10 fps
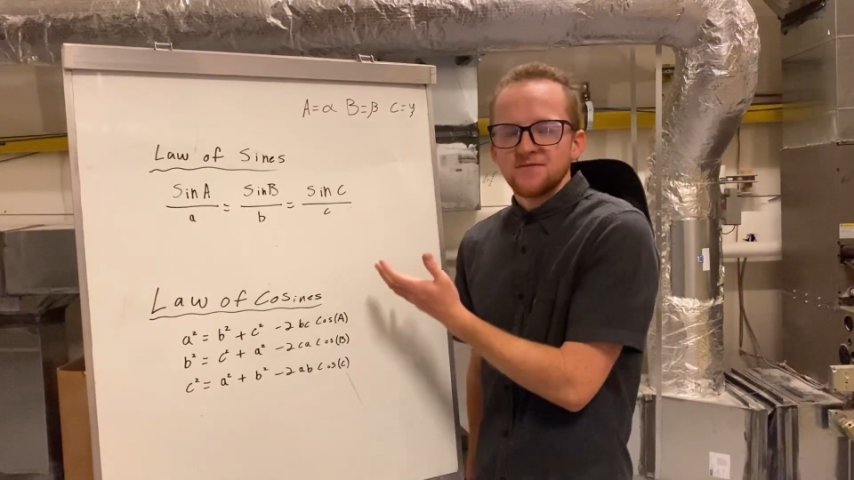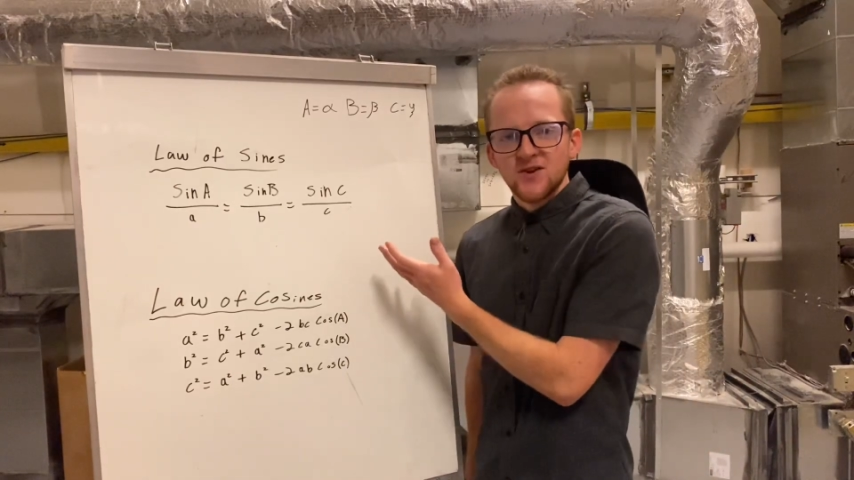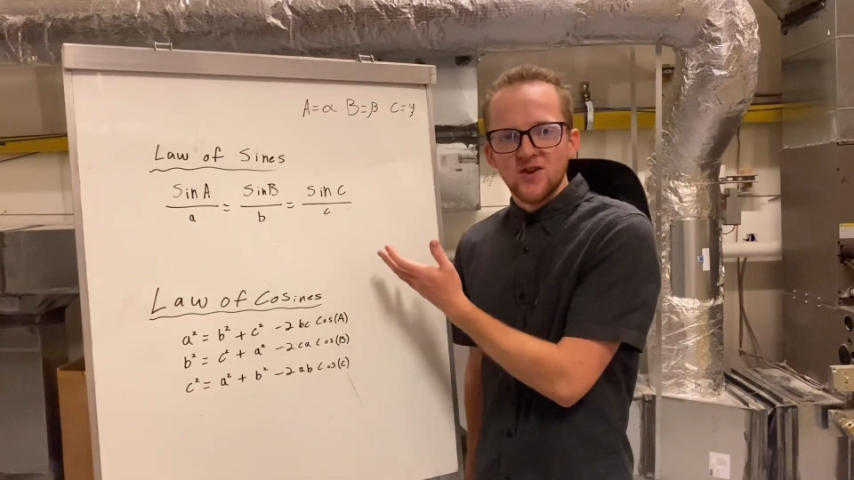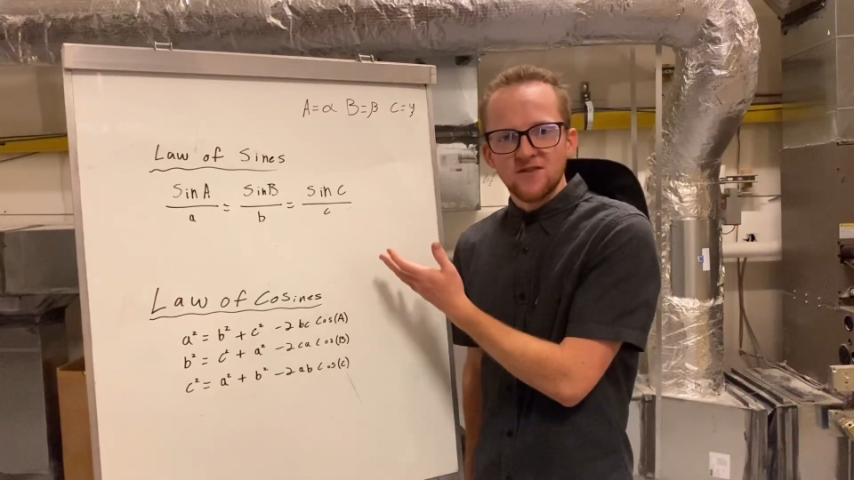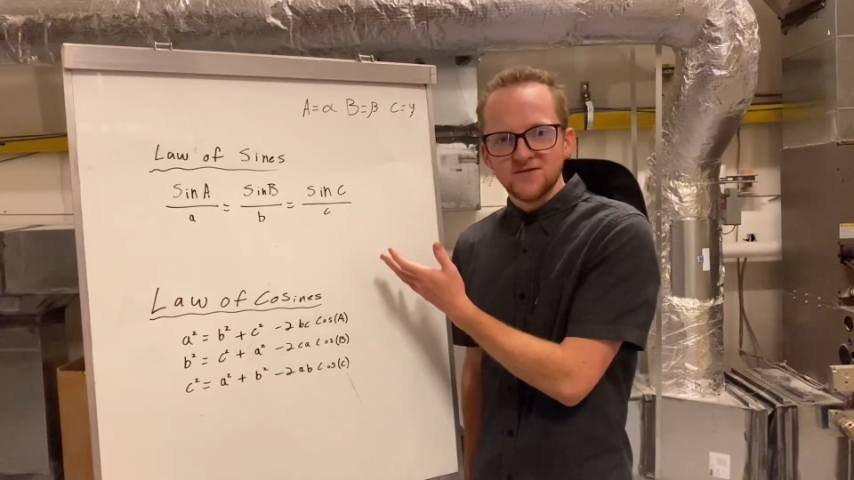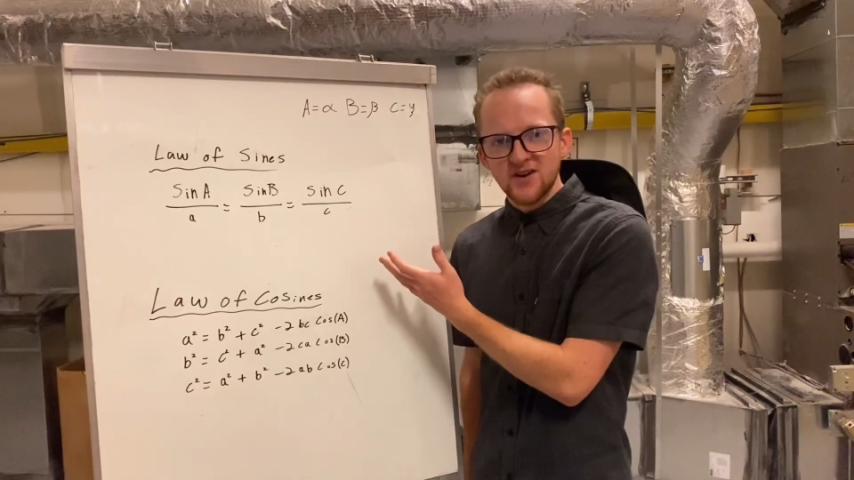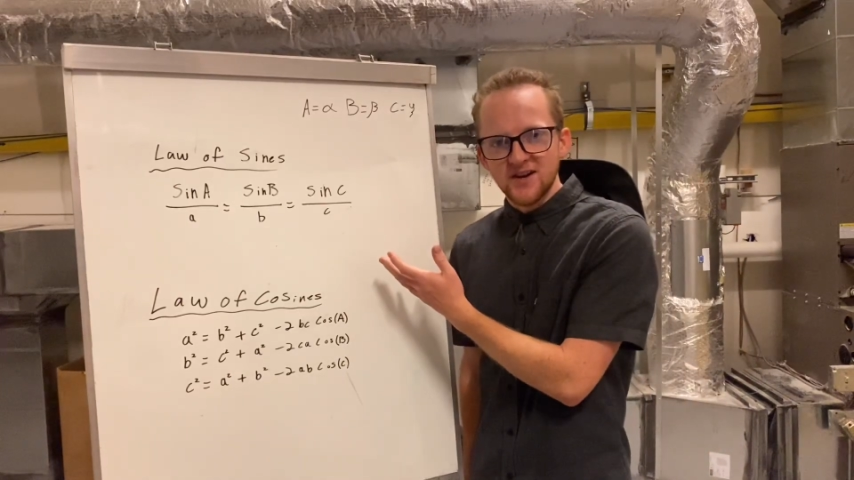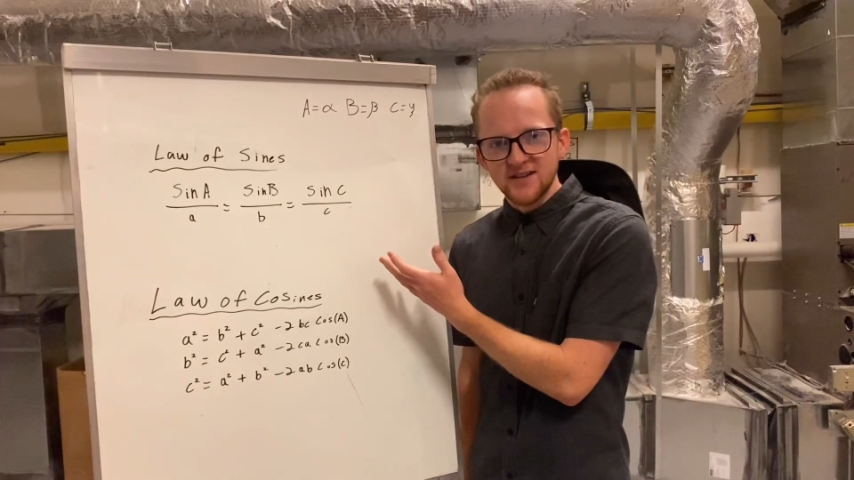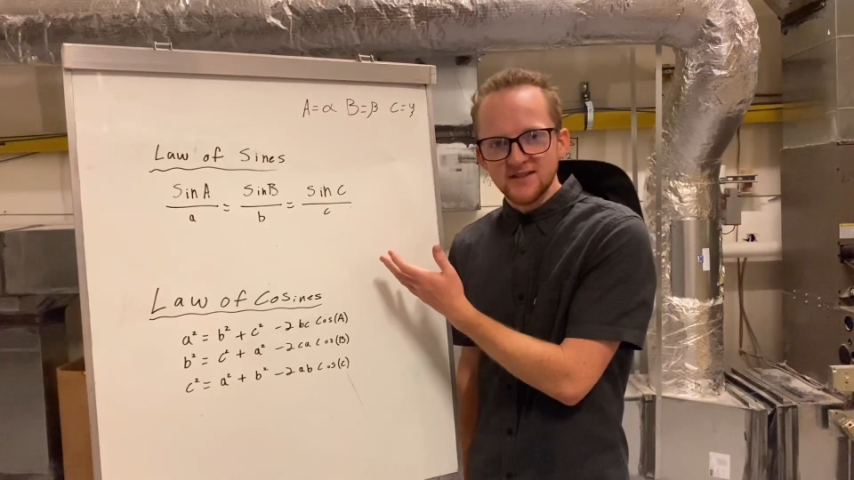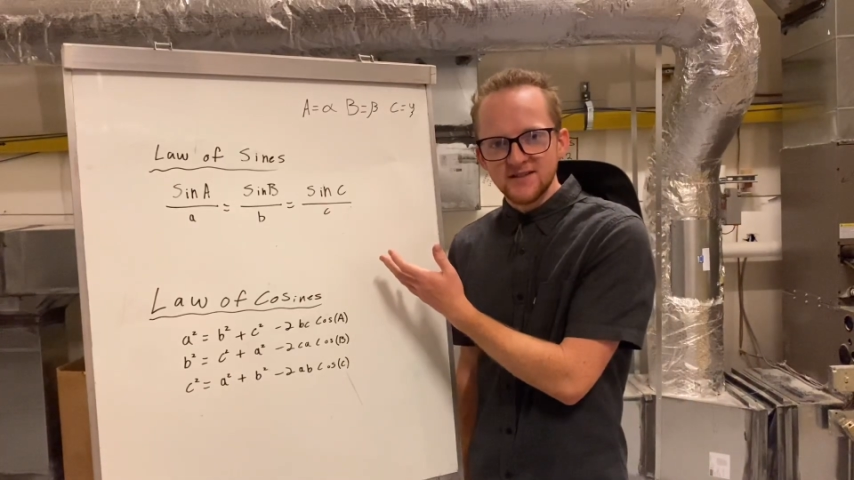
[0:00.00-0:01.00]
the law of
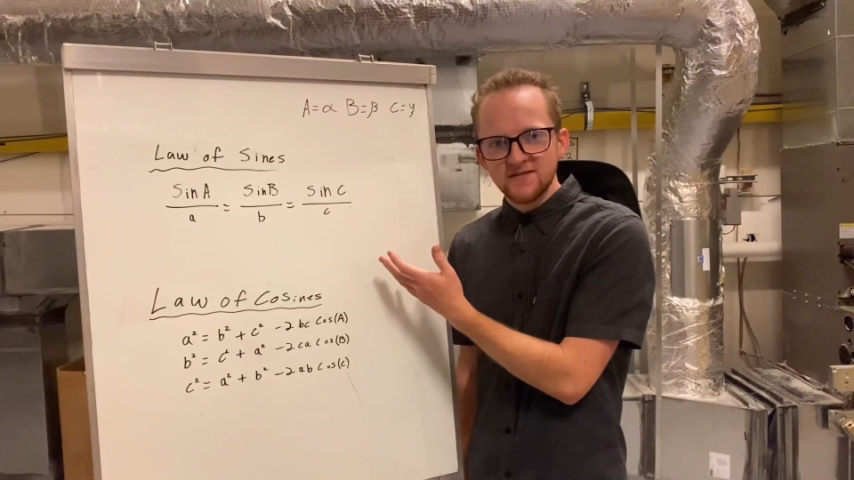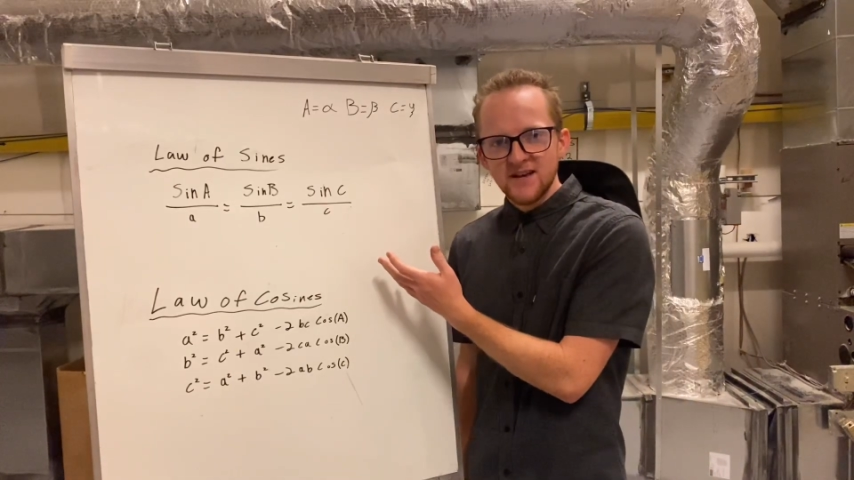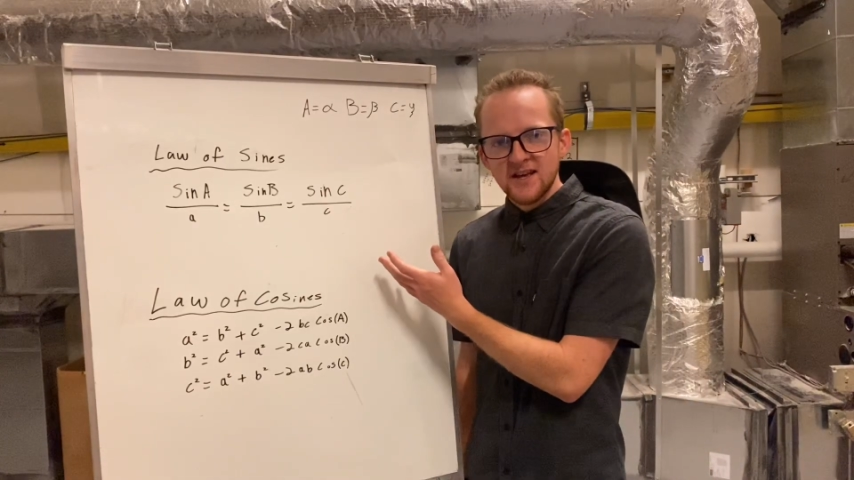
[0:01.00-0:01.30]
sines.